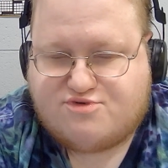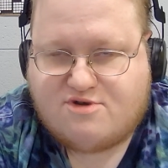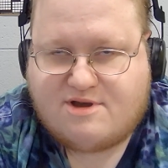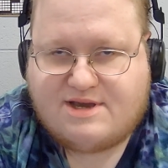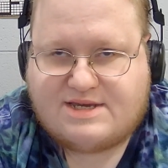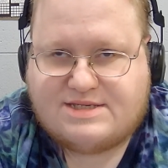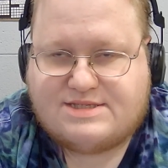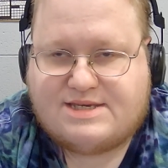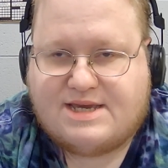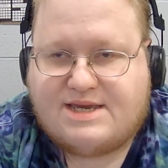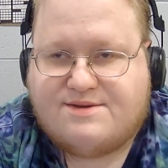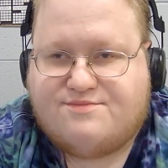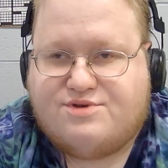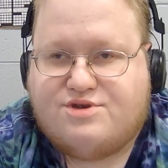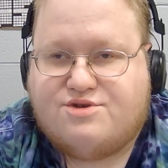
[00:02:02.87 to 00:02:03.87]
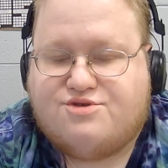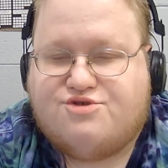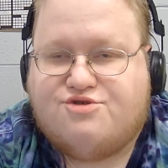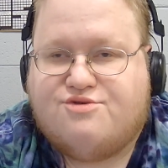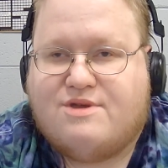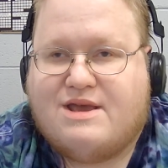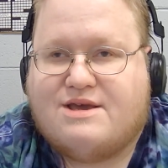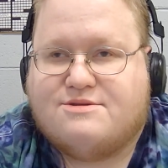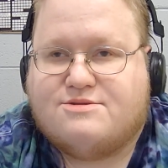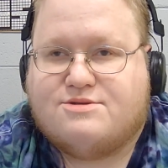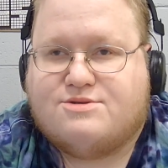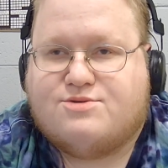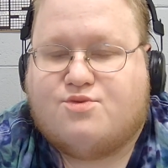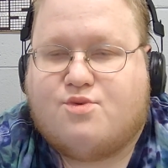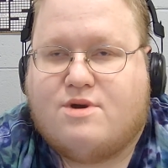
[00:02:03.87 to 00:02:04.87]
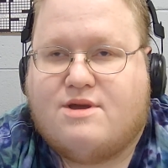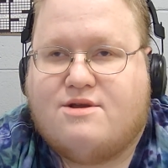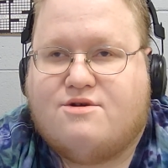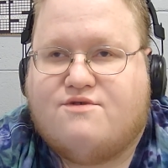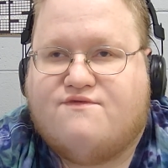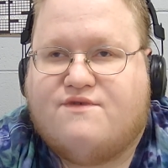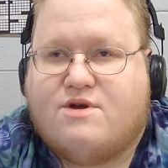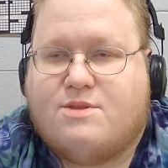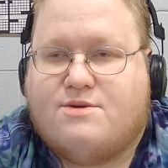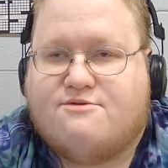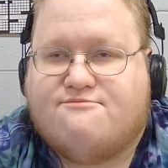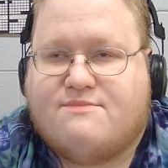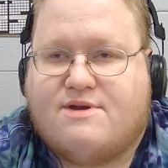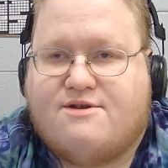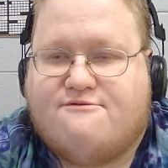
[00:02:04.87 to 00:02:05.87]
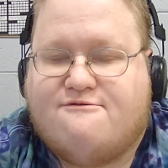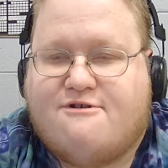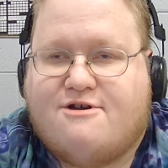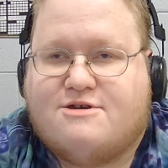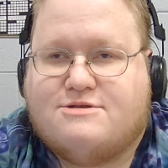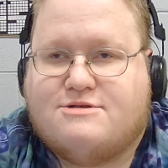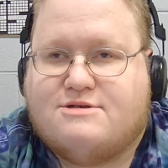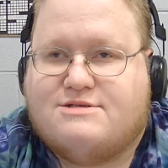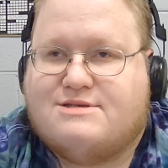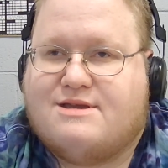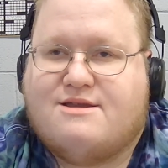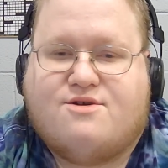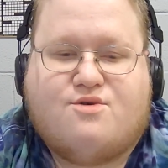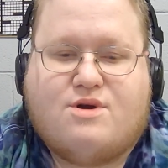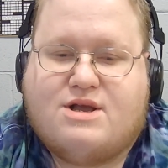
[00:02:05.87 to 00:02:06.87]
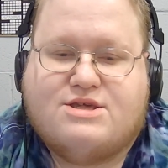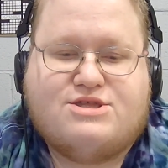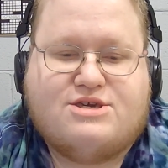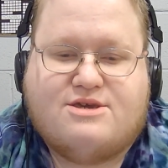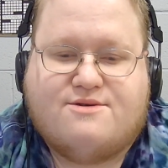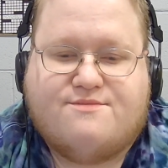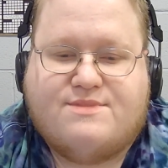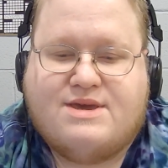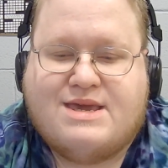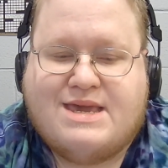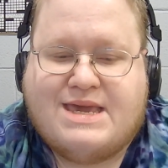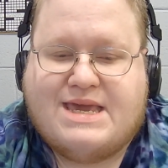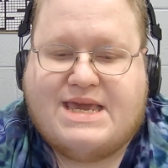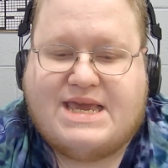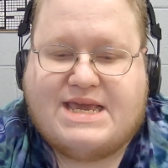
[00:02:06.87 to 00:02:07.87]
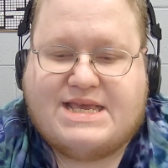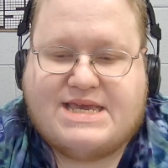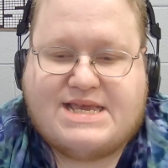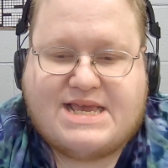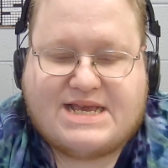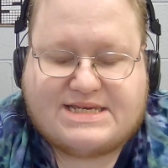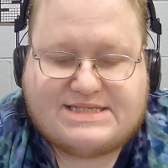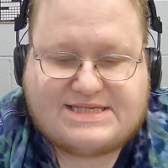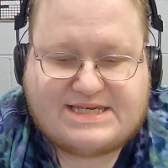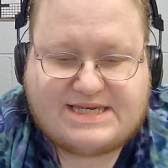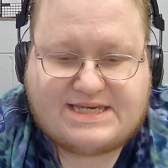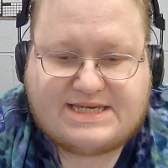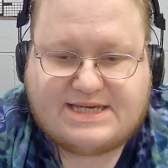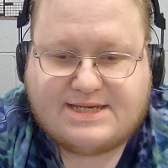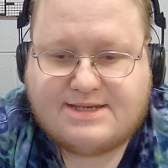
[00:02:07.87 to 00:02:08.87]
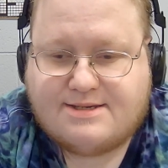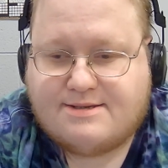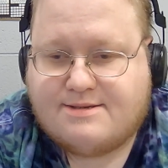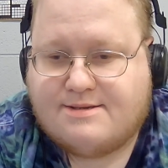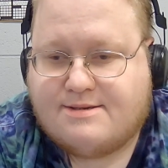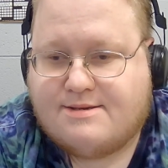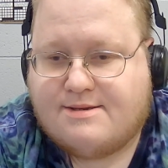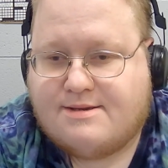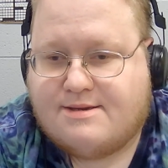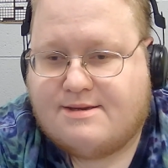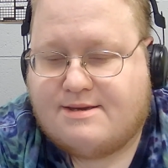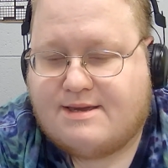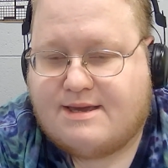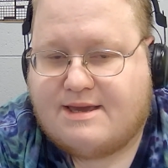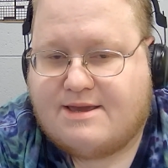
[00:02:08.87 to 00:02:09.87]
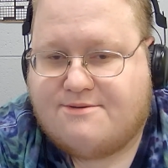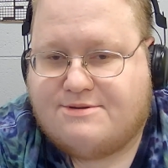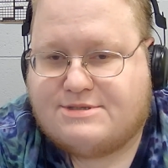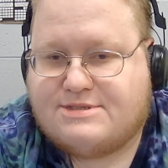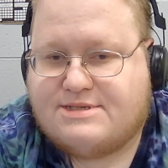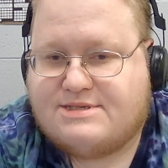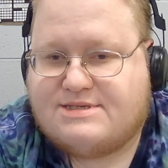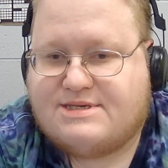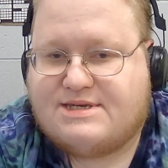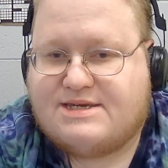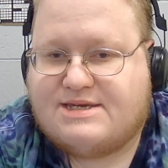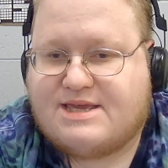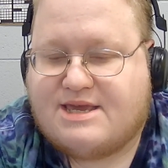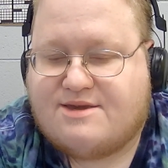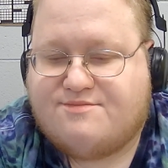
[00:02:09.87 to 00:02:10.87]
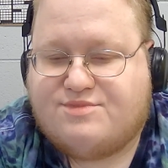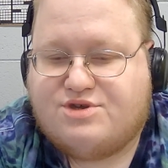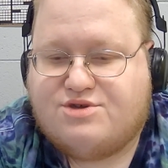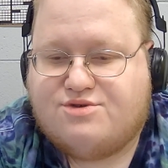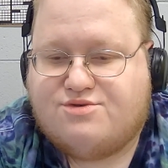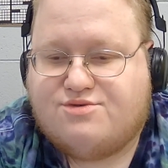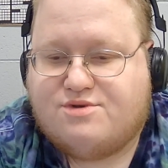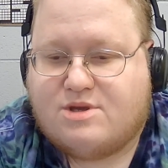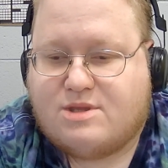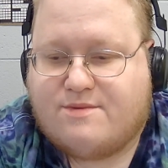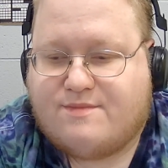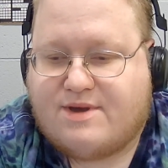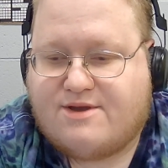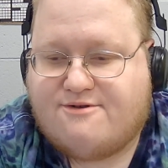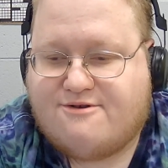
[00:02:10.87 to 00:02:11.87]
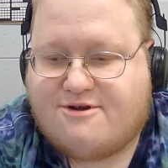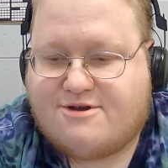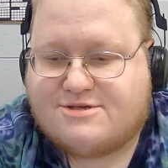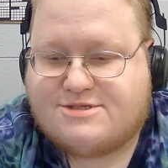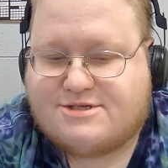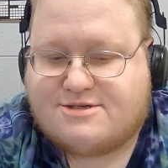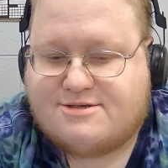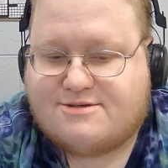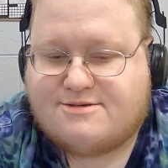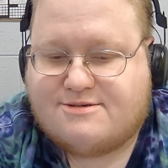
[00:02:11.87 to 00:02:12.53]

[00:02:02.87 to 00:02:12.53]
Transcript: Bray's debut in 2012 on the main roster, I didn't watch him in NXT. Ever since he debuted on the main roster,